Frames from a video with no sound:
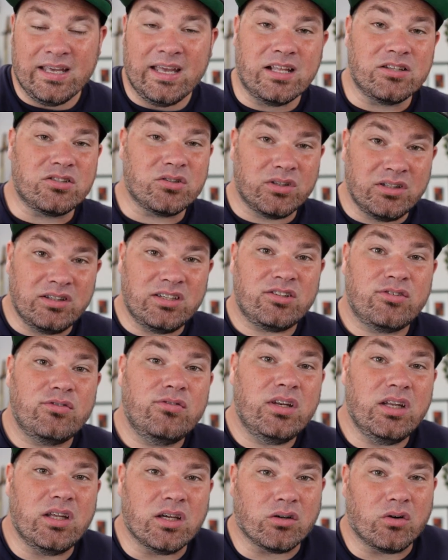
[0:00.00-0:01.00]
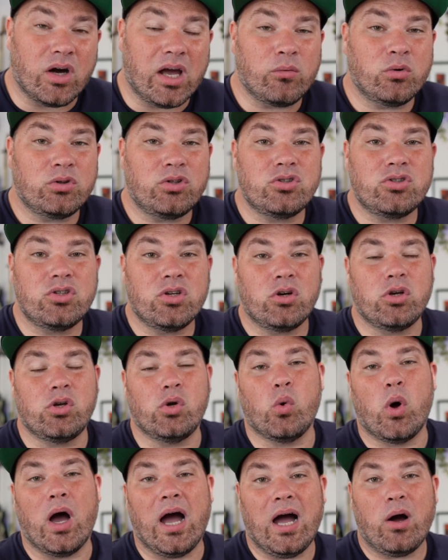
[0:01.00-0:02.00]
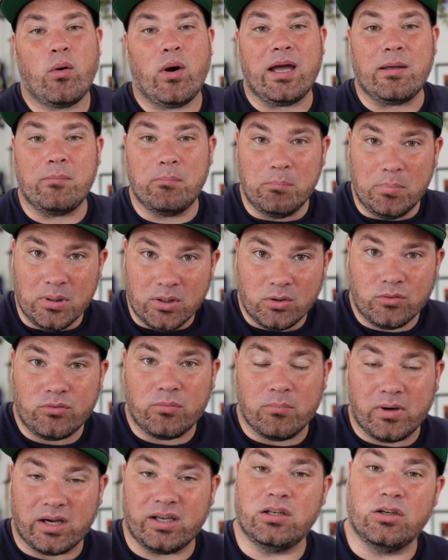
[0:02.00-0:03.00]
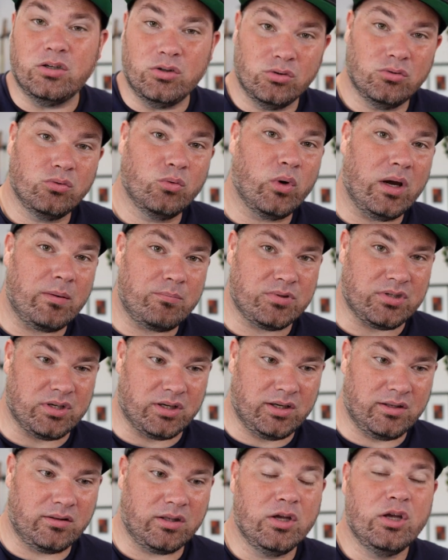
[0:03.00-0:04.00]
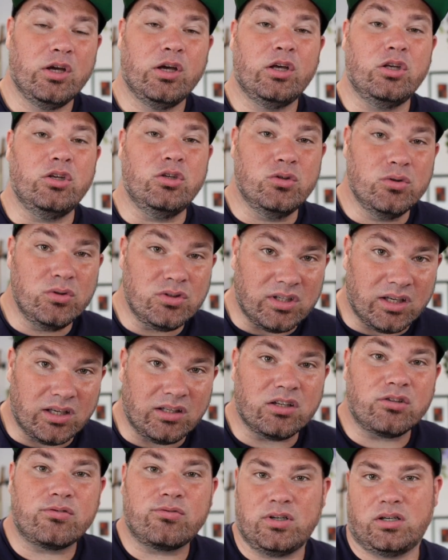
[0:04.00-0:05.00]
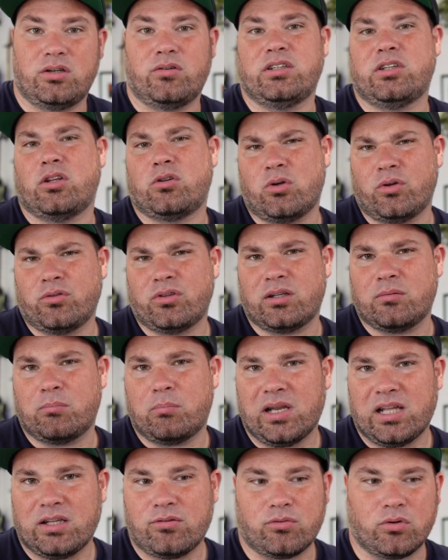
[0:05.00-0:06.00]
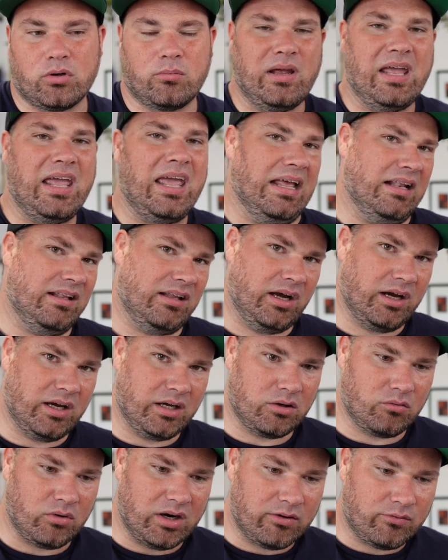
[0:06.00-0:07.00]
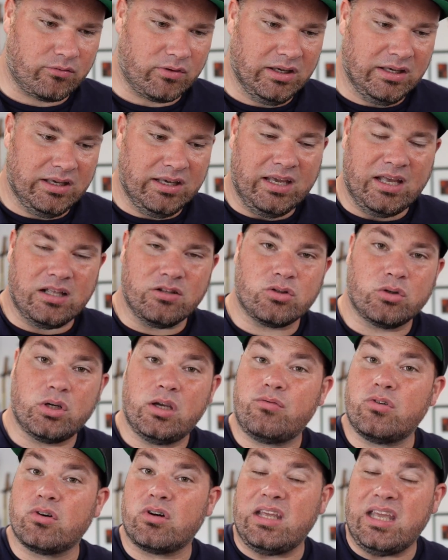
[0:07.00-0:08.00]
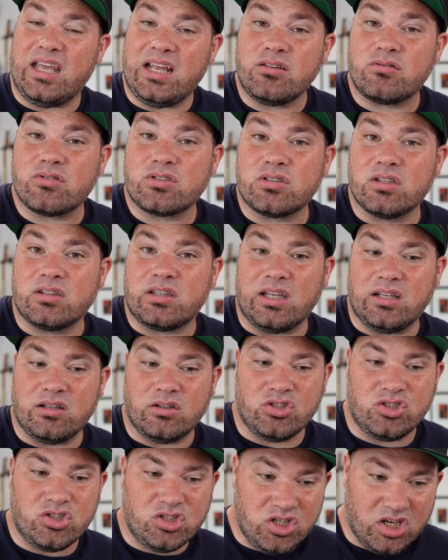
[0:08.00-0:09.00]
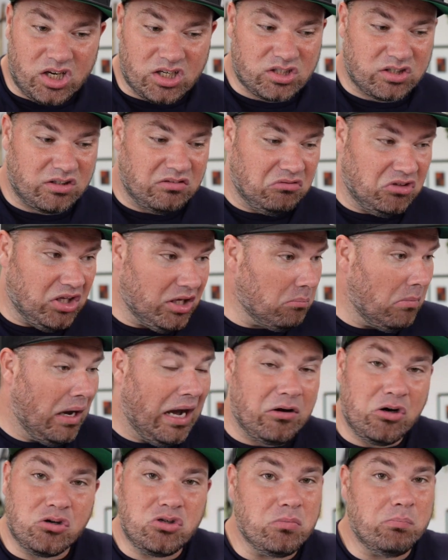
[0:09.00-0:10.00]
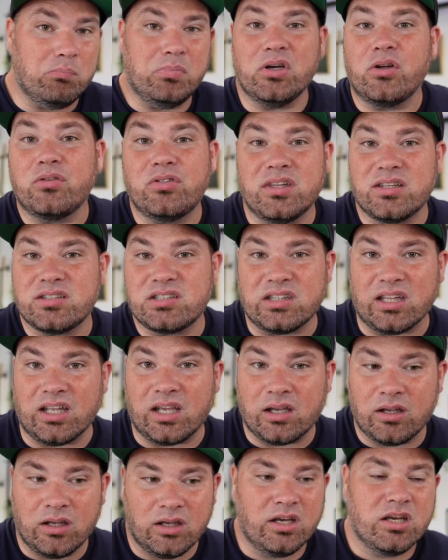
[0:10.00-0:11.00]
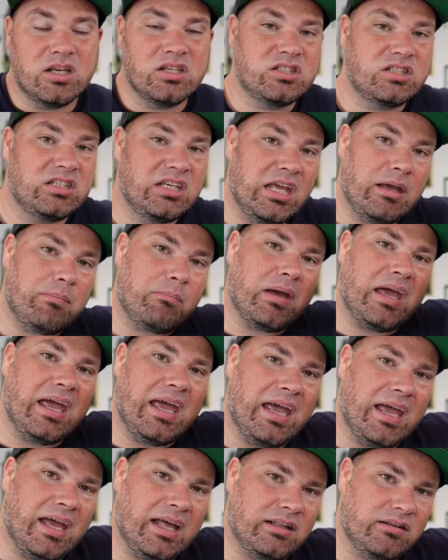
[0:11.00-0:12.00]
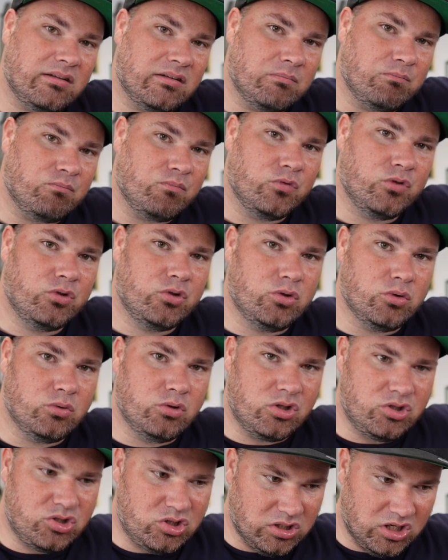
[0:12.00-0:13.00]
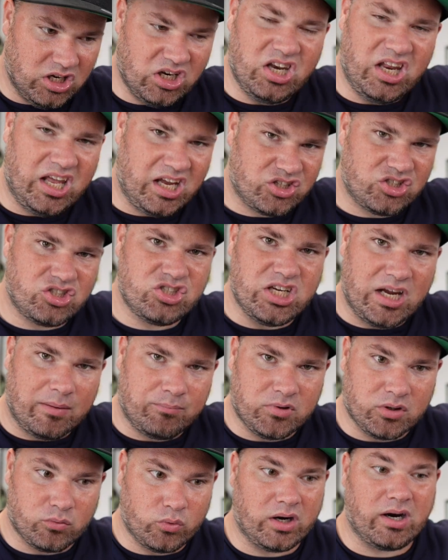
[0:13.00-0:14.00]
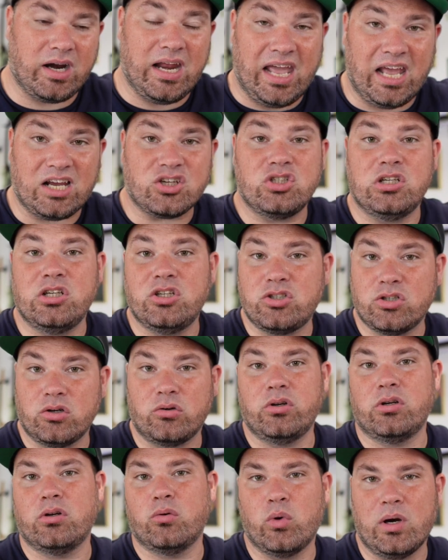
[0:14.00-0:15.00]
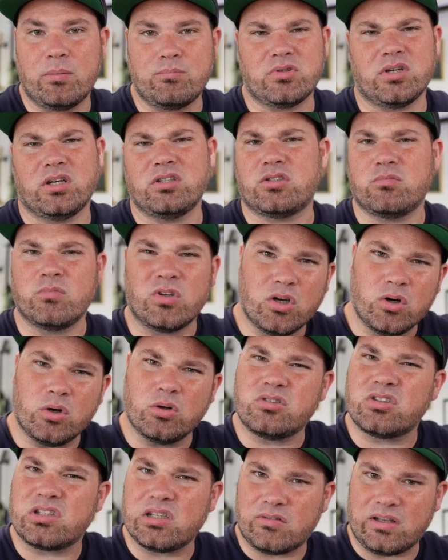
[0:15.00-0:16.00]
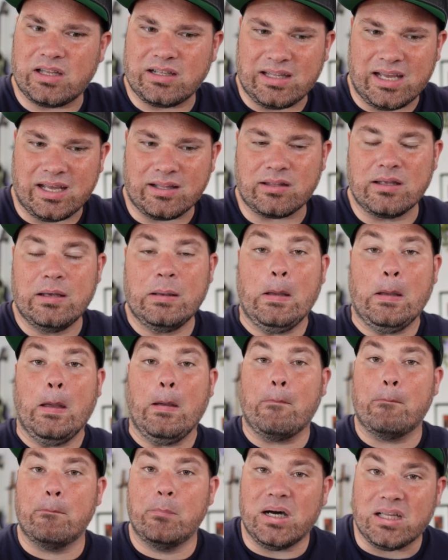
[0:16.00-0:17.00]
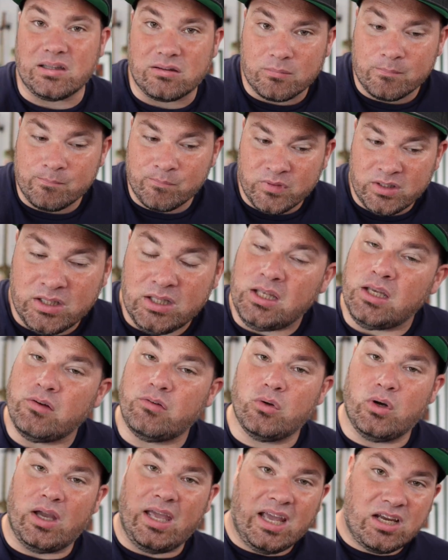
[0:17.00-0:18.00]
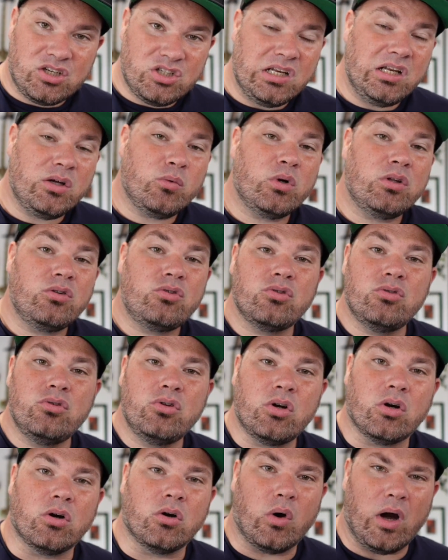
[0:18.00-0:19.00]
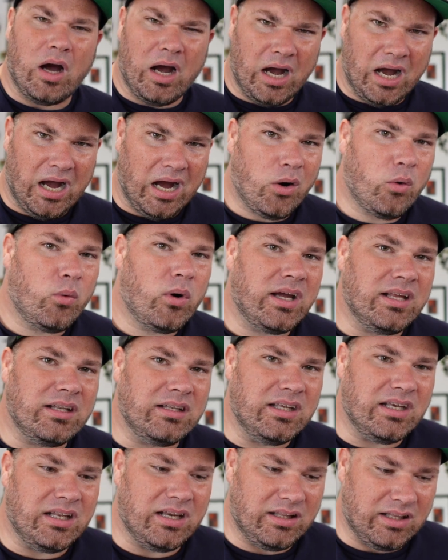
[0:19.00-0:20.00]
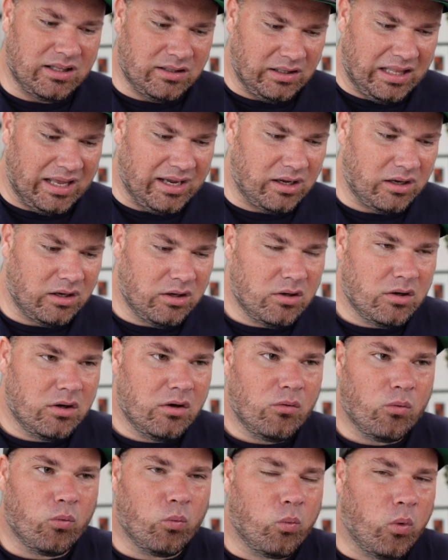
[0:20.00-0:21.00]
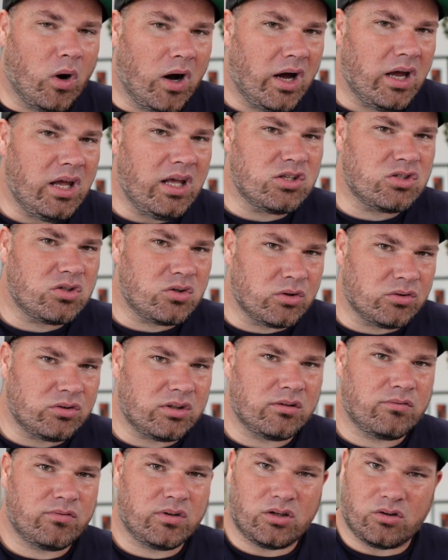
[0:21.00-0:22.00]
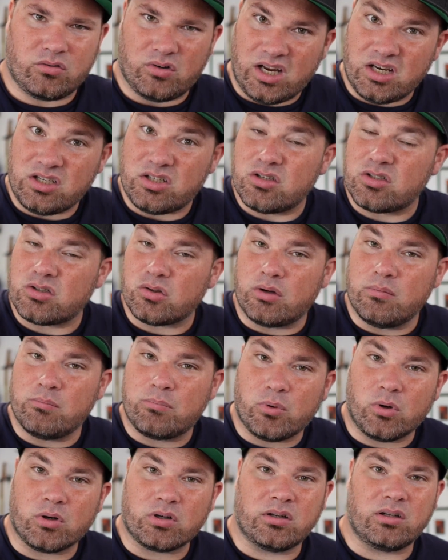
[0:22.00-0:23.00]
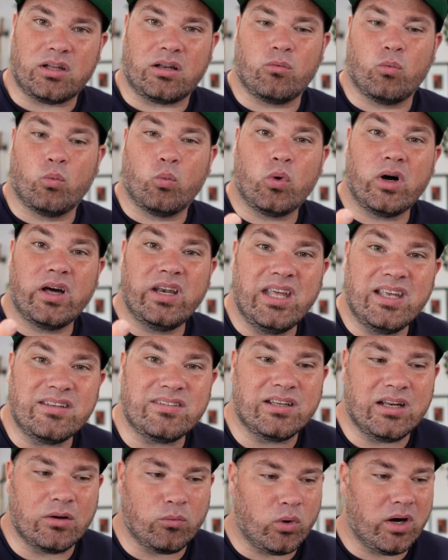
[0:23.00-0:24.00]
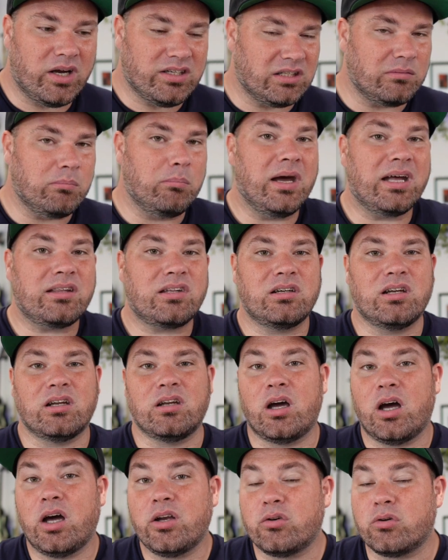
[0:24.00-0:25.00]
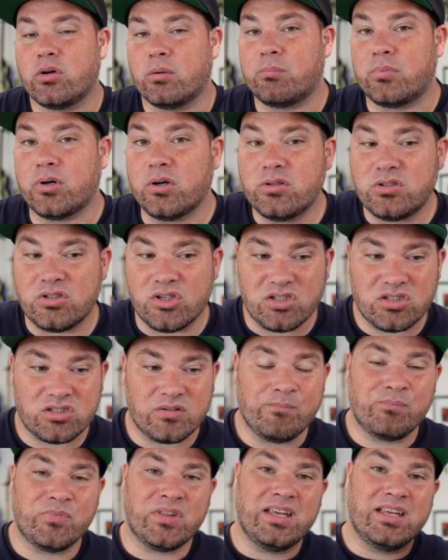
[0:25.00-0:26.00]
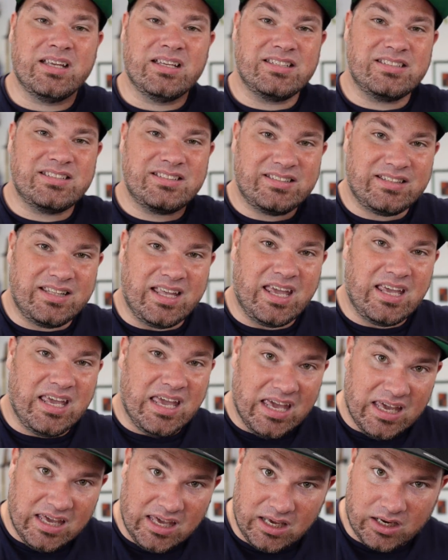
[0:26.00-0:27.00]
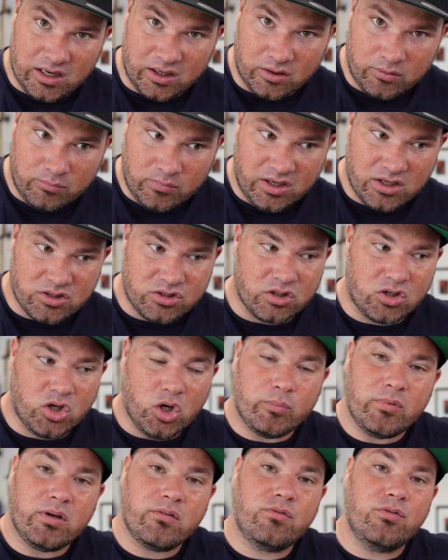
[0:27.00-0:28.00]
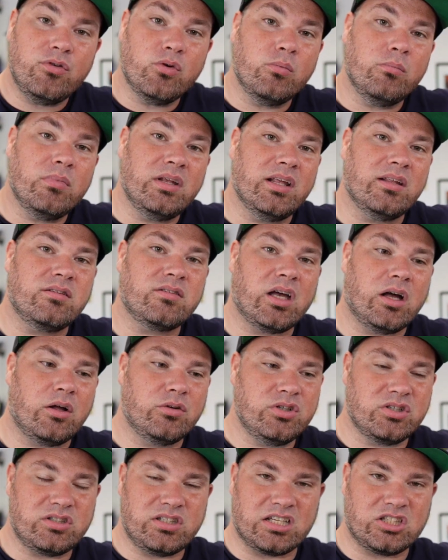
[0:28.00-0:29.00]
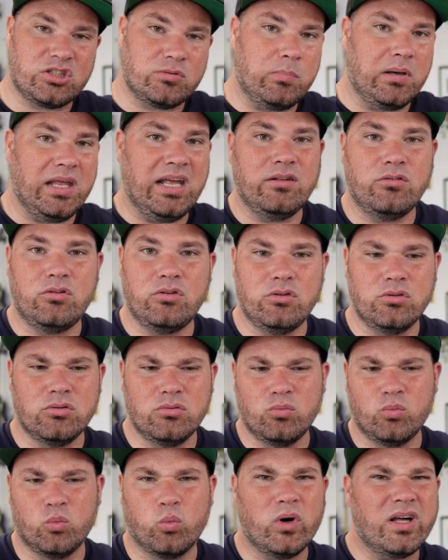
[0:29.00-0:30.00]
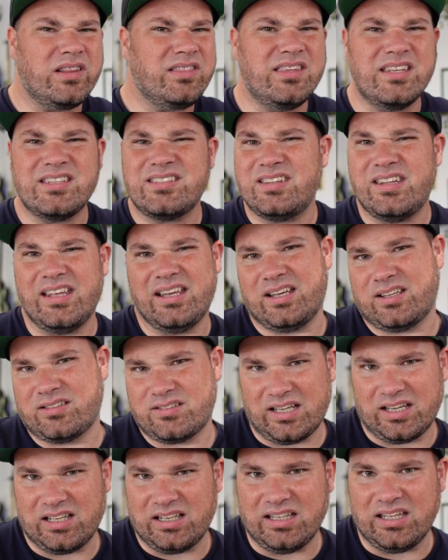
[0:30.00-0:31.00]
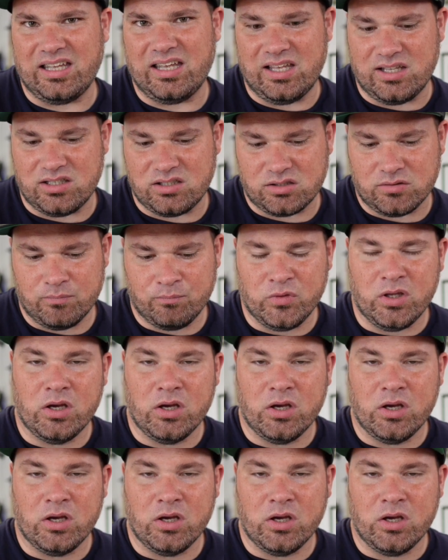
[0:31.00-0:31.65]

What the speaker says: And so in this video, I want to show you how I built my new website using this federated content platform and Hygraph. And so if you're interested in just, Tim, how did you build this thing? Skip ahead to the next chapter where I actually show you the website, some code, stuff like that. But if you actually want to know how I did it and like, why is content federation so important and what is it and why is it better than other approaches, stay here because the coming few minutes, I'll just explain to you what this thing exactly is.